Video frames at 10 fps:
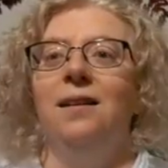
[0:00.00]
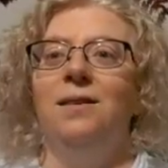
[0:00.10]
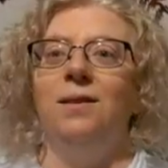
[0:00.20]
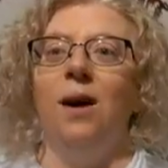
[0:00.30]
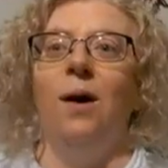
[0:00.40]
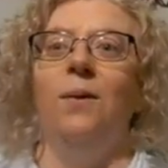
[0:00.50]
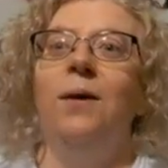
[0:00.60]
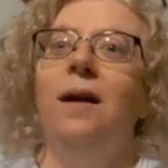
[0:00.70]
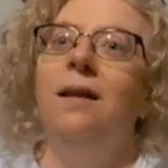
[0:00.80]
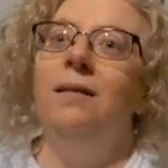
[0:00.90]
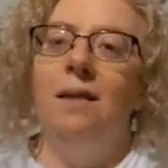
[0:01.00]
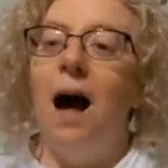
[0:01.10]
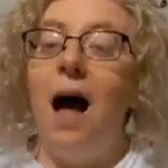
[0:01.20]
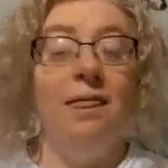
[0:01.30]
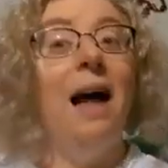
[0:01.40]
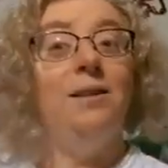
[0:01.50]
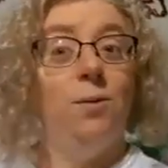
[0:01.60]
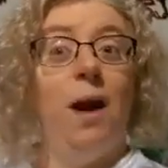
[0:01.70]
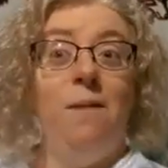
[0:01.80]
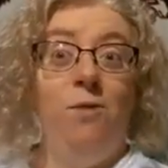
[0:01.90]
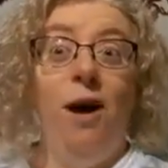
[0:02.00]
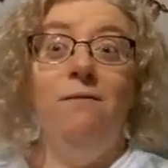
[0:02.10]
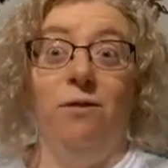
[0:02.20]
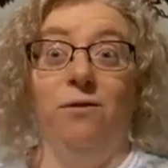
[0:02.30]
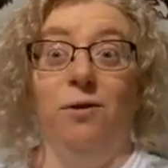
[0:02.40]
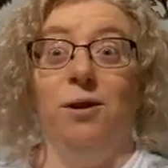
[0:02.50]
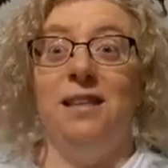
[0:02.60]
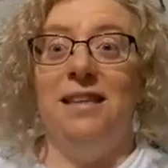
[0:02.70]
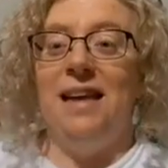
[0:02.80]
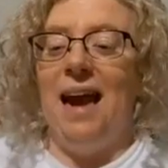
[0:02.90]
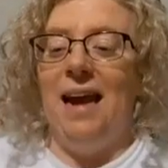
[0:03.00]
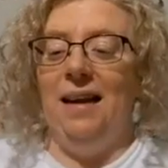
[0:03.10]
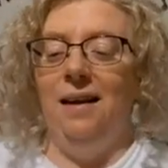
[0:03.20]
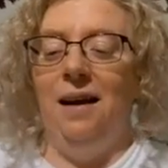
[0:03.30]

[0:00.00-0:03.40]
So uh, that's what I'm grateful for today.